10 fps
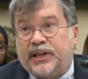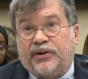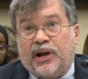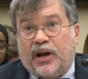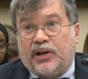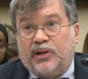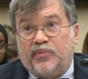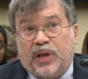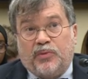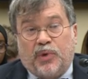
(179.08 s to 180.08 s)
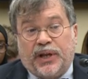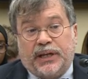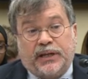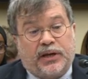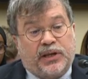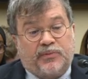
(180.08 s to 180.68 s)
that are not going to make money. Uh,